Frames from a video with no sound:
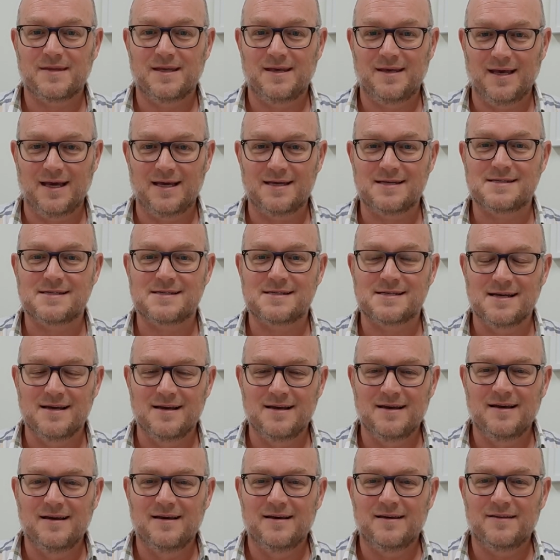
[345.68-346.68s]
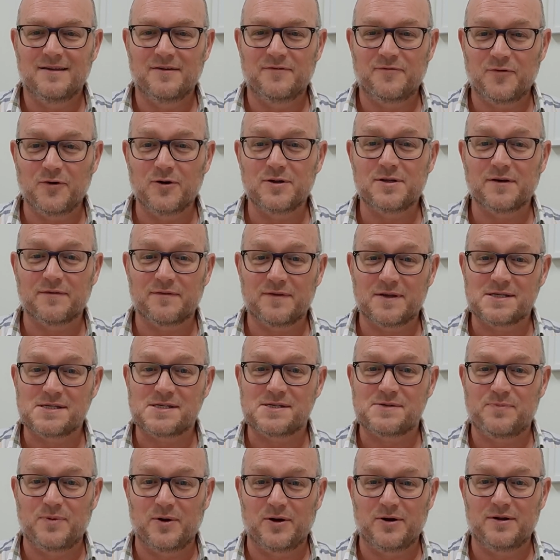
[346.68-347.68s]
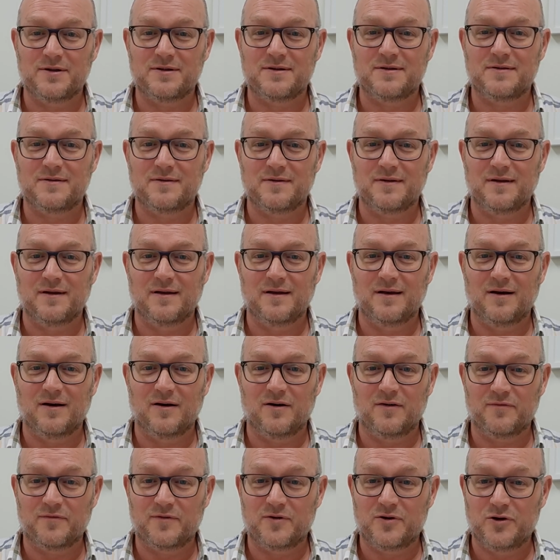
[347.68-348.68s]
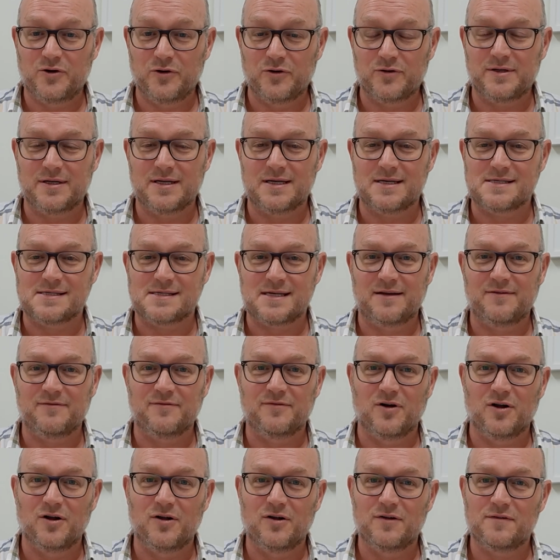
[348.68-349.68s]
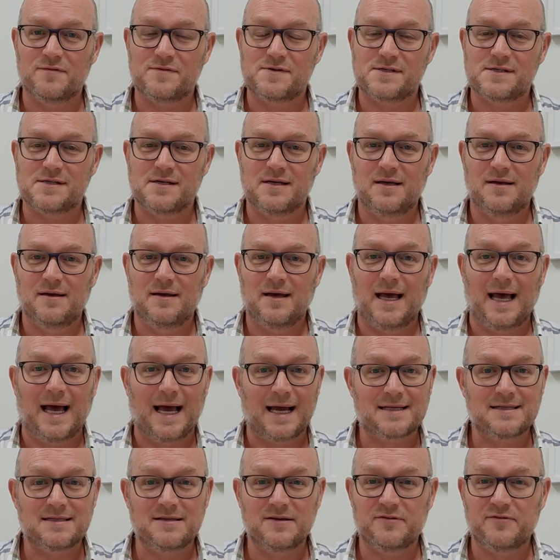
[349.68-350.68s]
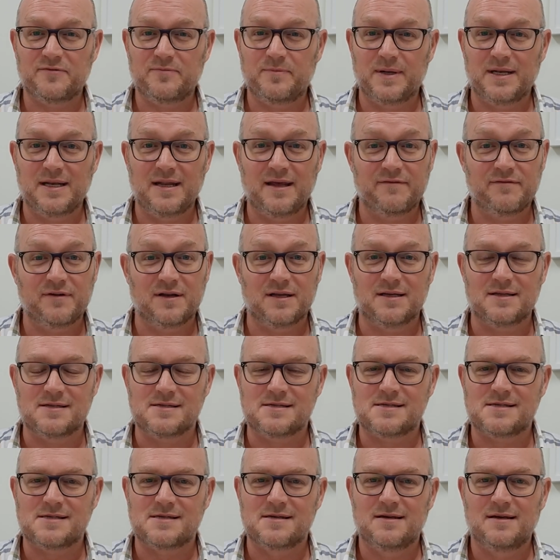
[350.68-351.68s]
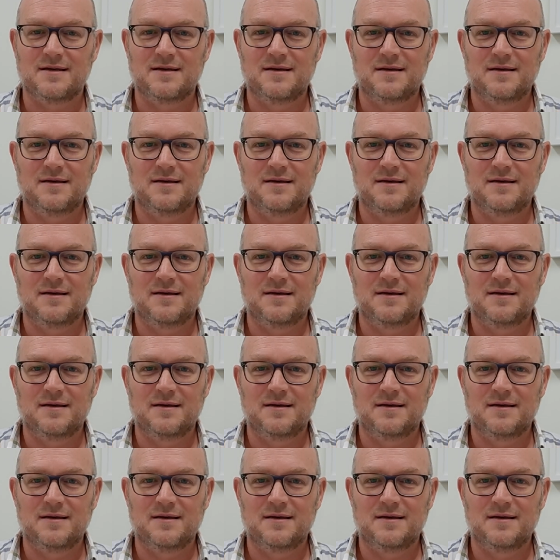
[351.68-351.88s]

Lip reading: Yes, the fruit of the Spirit of goodness involves active benevolence,